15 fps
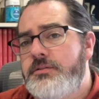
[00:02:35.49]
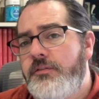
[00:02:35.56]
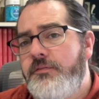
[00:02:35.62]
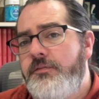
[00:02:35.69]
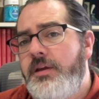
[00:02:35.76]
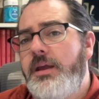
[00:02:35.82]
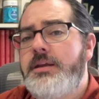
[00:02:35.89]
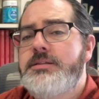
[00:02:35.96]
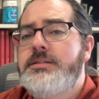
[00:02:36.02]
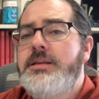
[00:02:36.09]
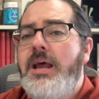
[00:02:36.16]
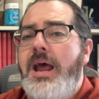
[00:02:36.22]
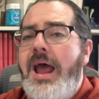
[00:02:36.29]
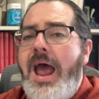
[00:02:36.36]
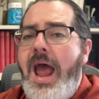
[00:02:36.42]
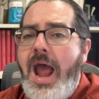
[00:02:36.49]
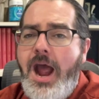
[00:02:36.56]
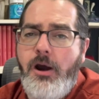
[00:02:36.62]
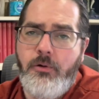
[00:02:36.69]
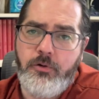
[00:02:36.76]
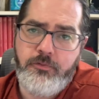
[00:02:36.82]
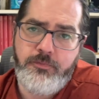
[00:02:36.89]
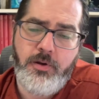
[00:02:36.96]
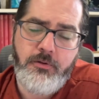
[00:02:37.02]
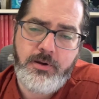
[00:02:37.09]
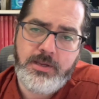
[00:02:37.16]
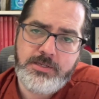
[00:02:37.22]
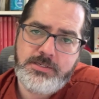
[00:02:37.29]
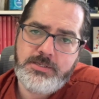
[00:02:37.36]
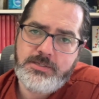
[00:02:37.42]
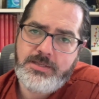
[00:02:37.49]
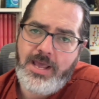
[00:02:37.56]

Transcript: to fix our focus.